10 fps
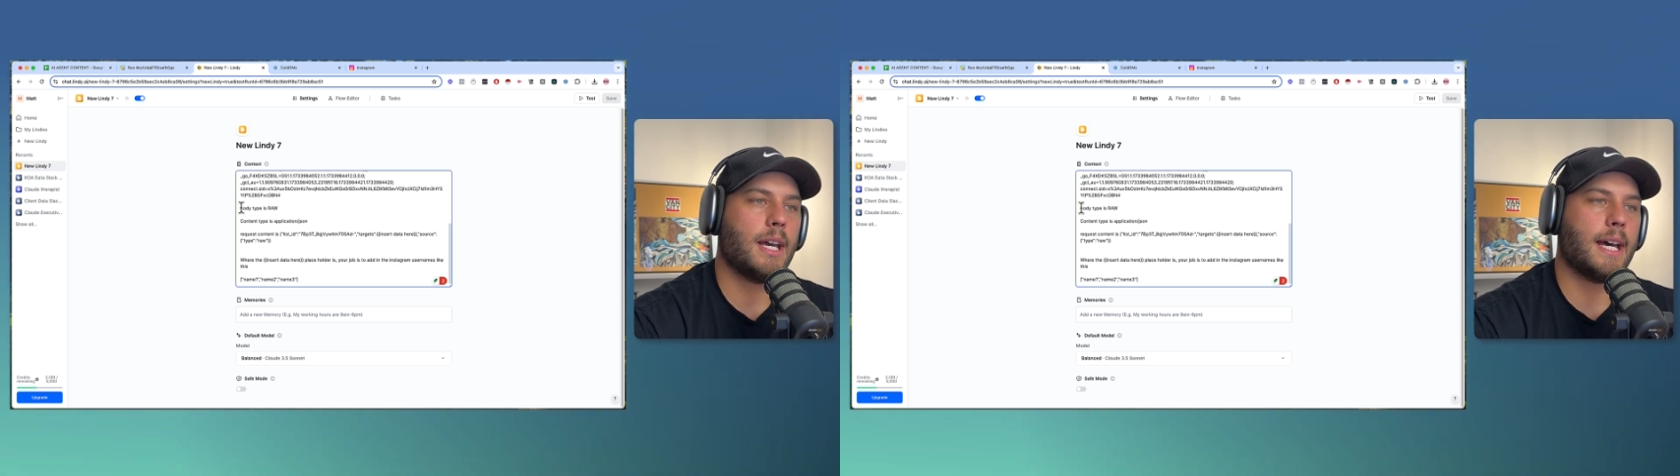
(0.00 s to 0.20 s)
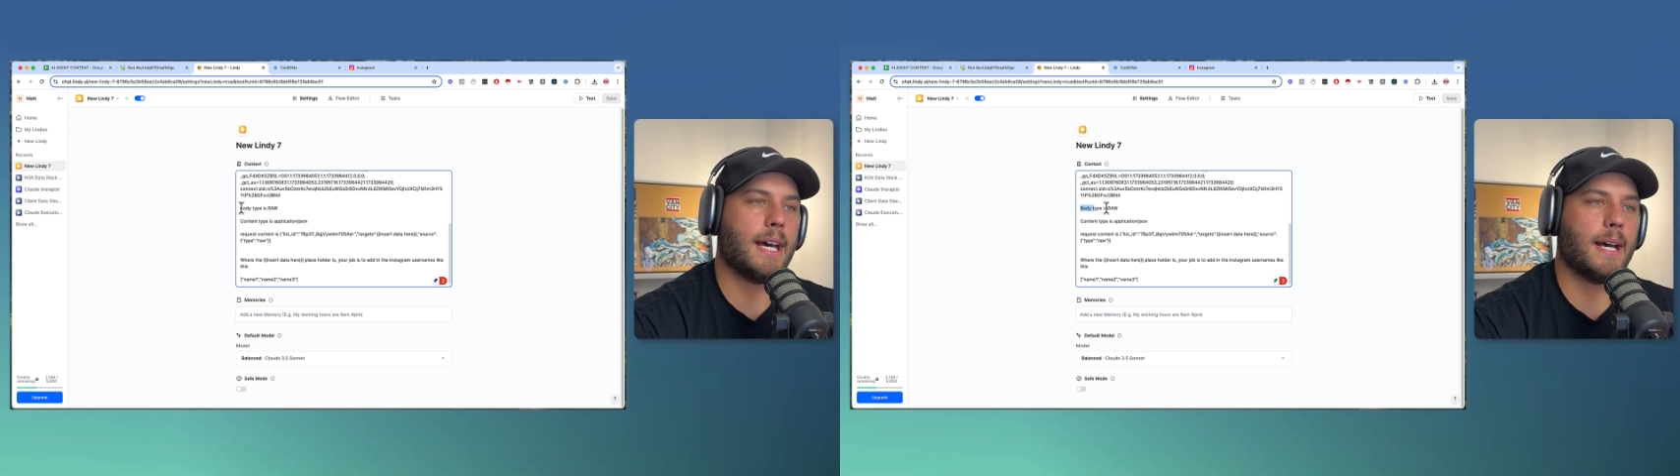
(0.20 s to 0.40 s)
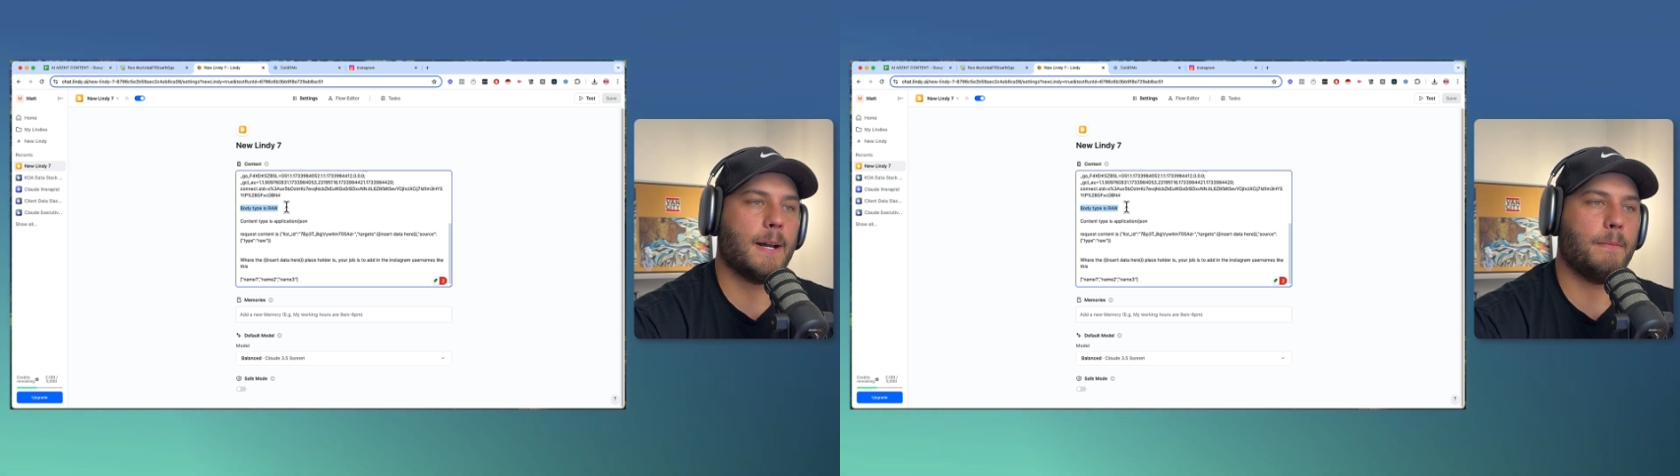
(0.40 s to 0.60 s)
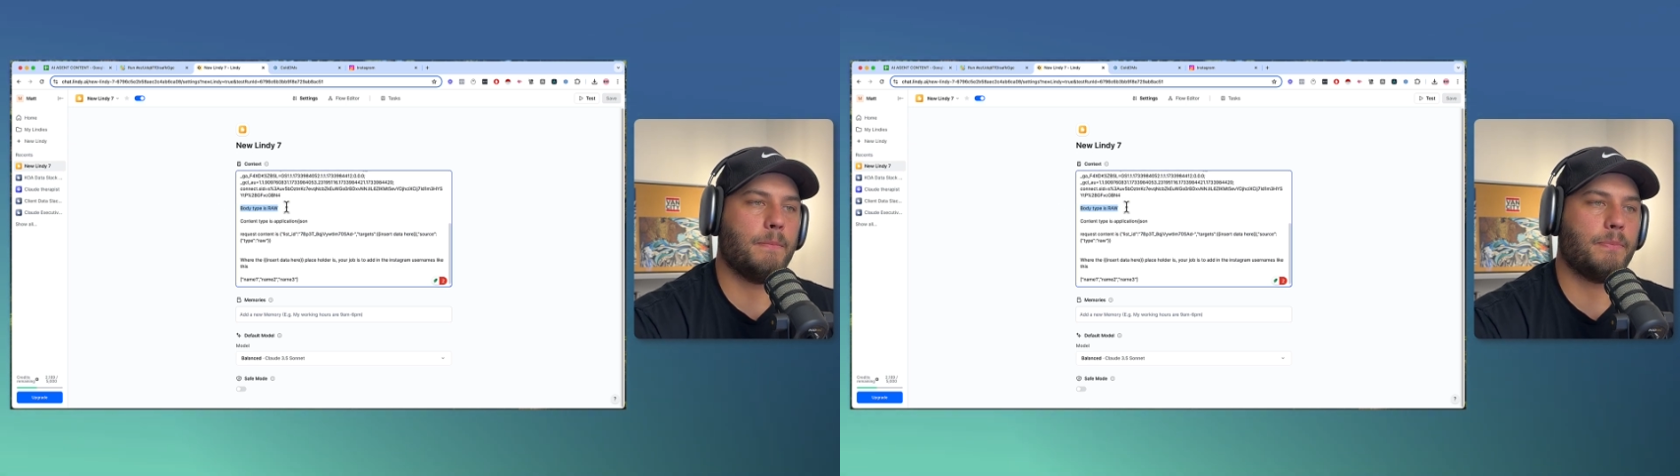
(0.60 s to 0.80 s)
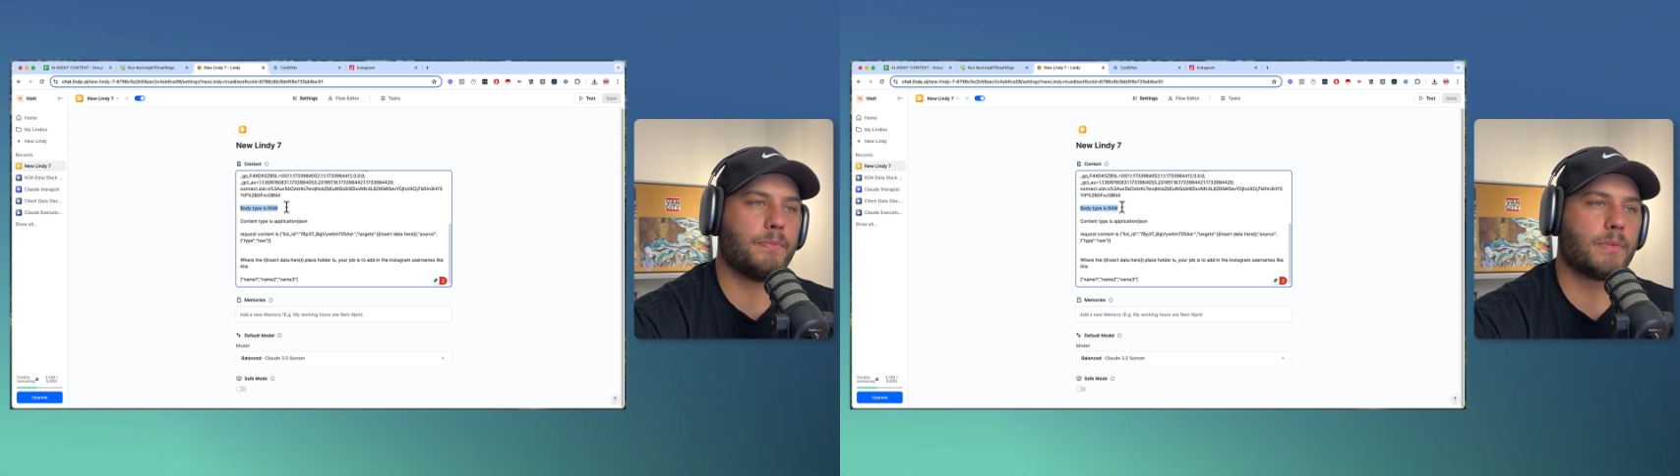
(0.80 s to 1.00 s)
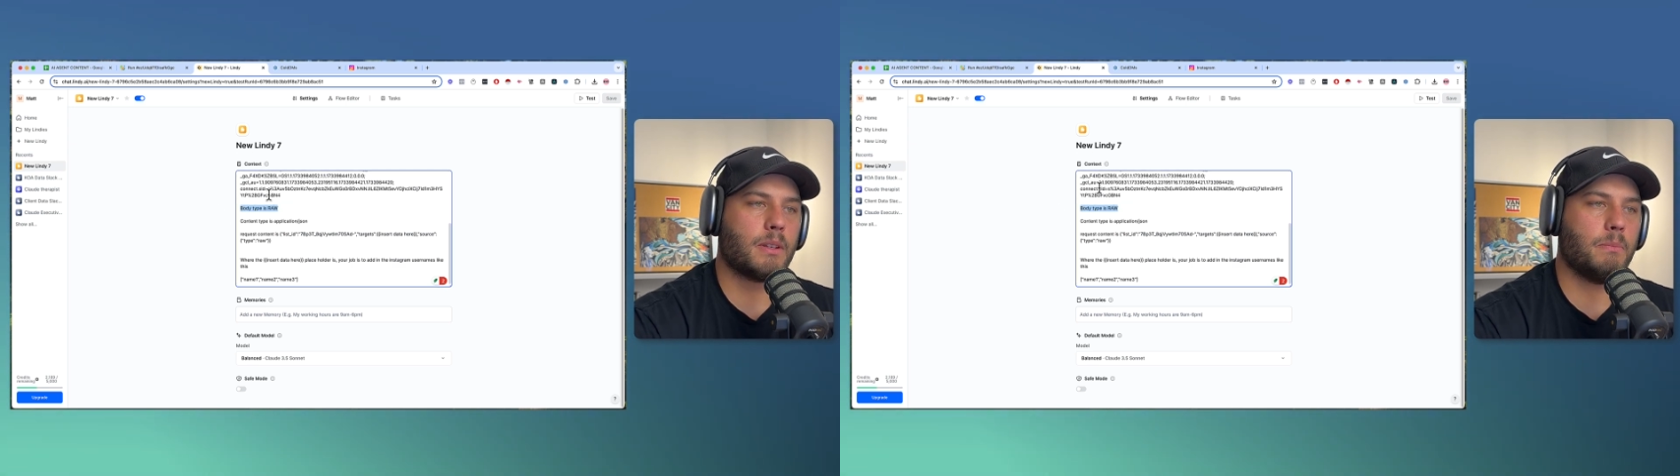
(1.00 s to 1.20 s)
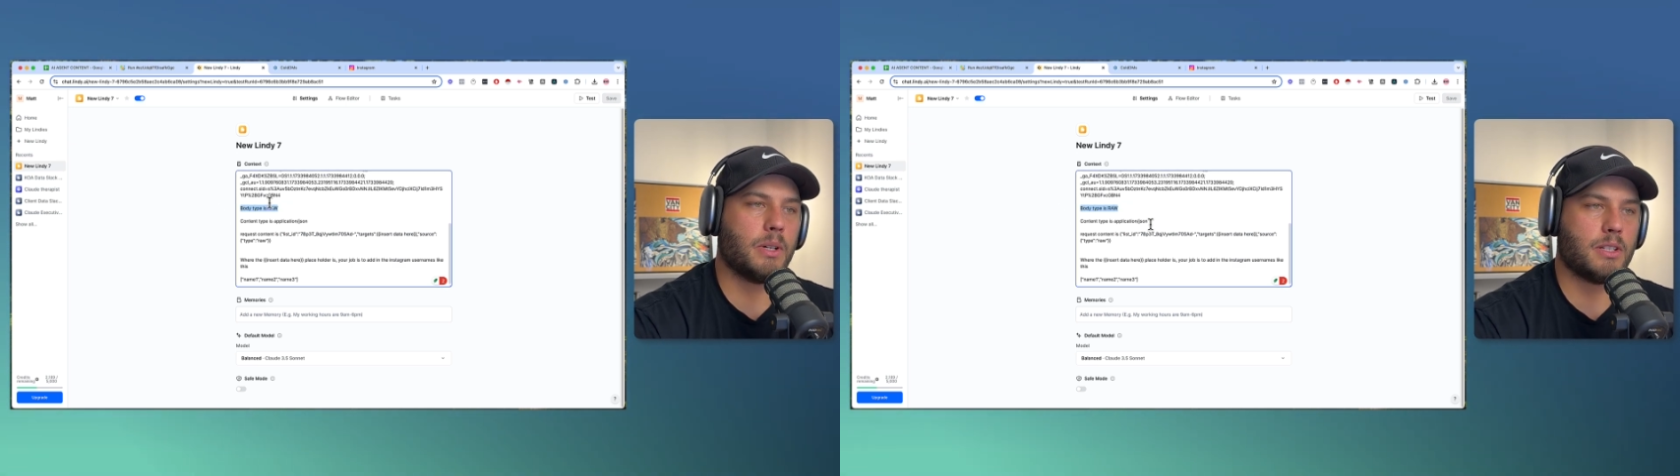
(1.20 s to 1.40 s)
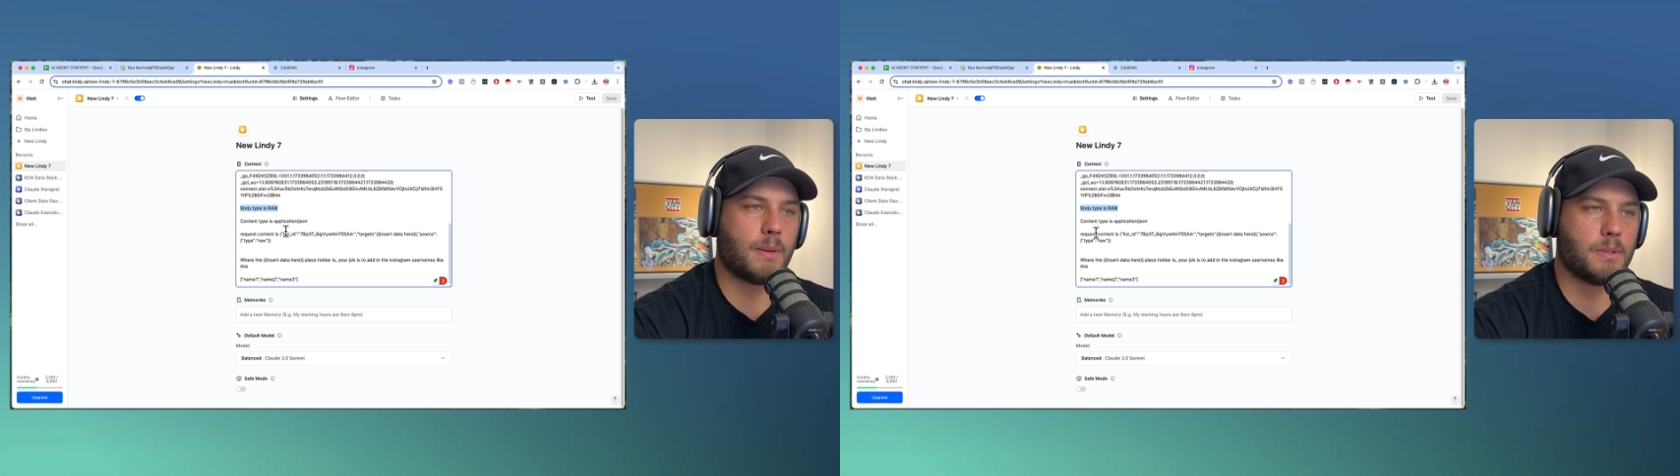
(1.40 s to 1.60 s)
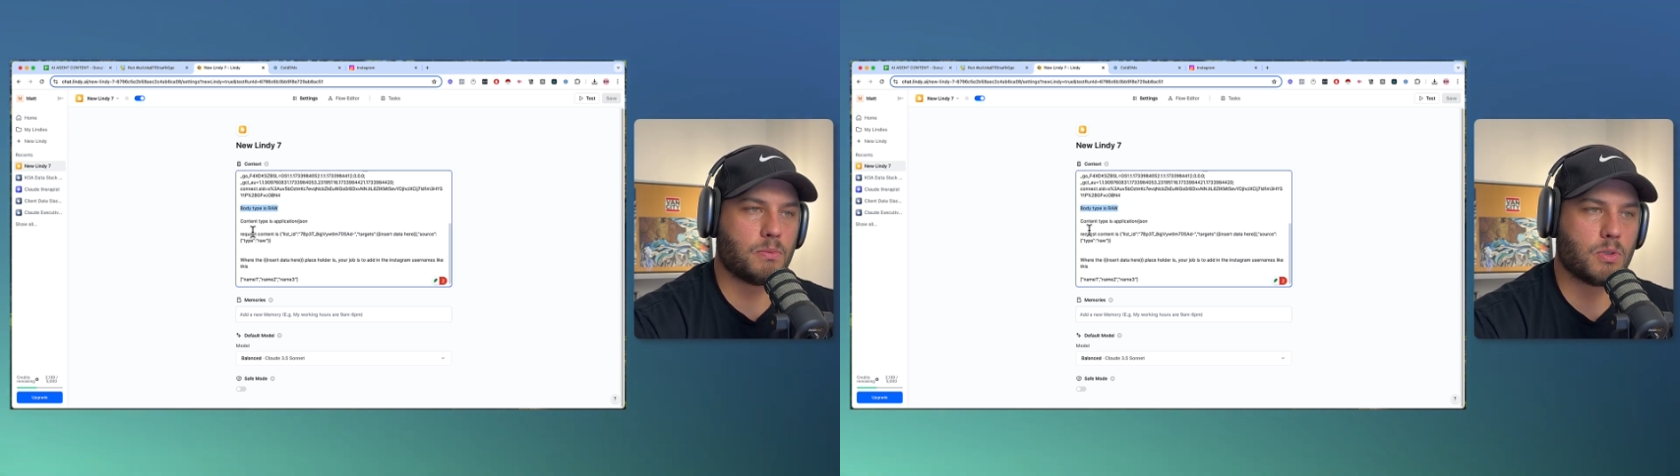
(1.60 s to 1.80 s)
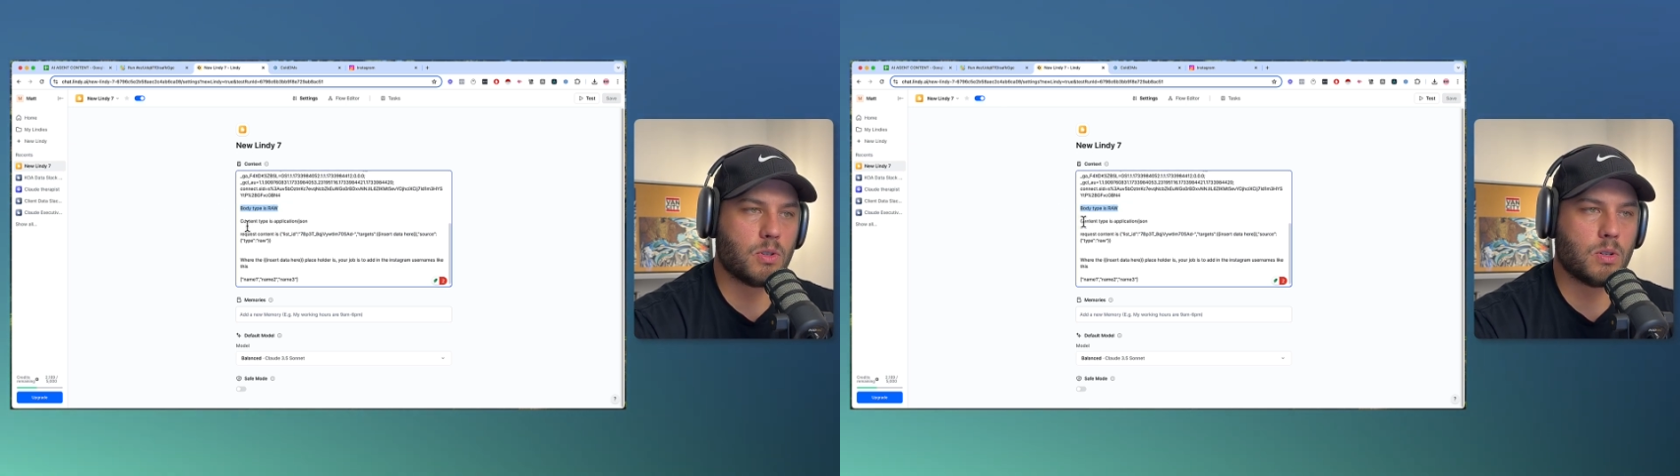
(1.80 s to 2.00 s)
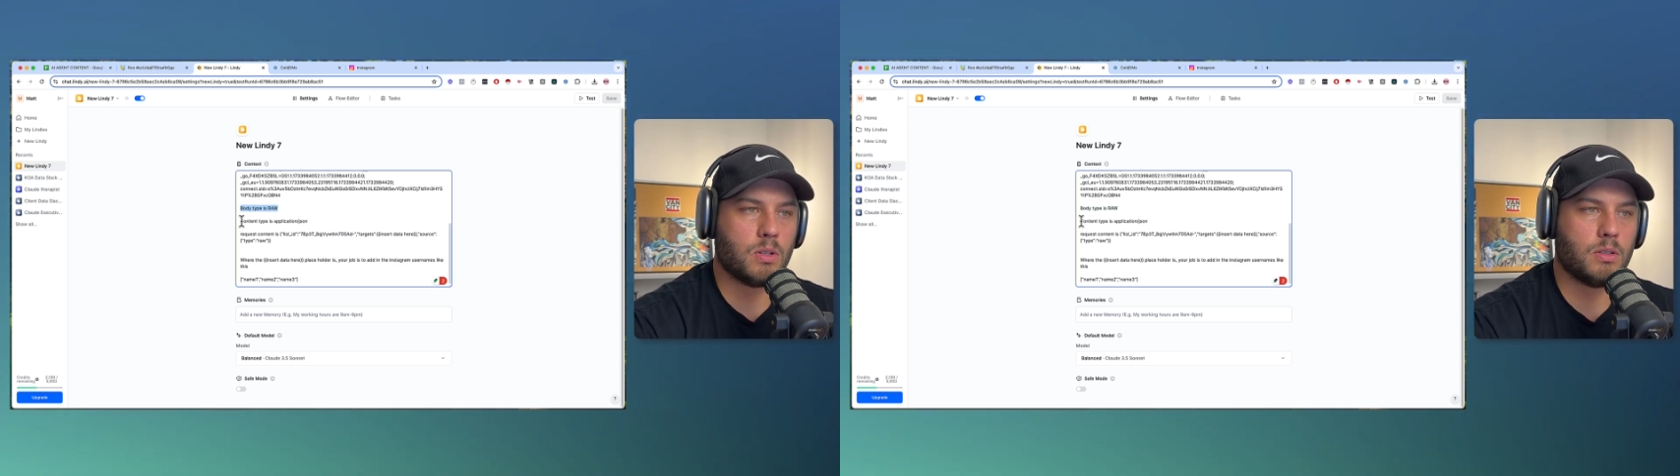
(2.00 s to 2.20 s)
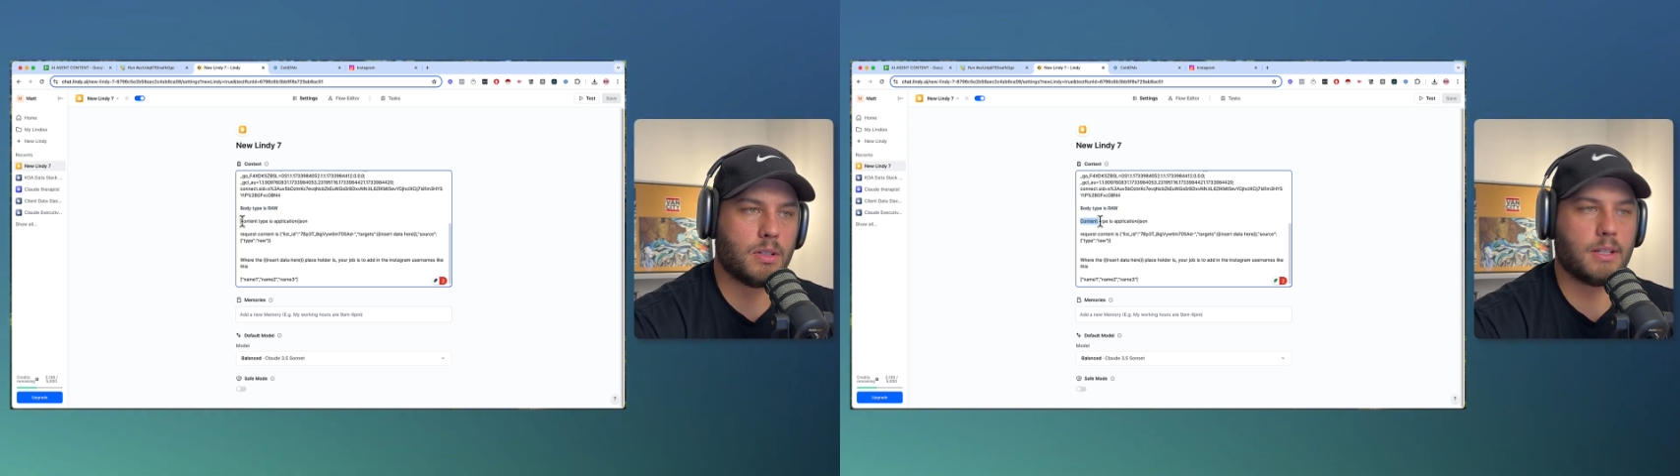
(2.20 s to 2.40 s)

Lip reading: Body type is raw,